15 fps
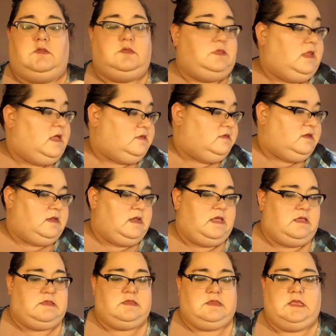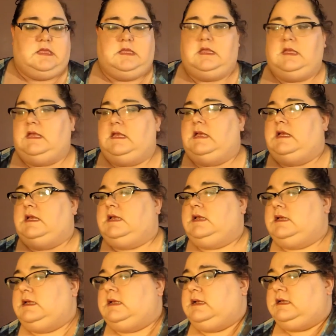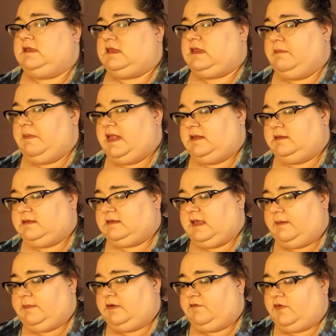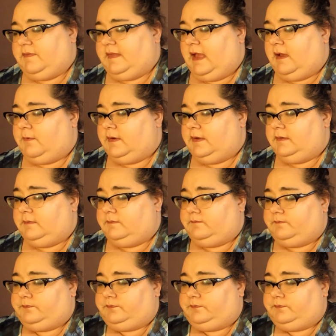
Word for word: Lots of nice smells coming from that one.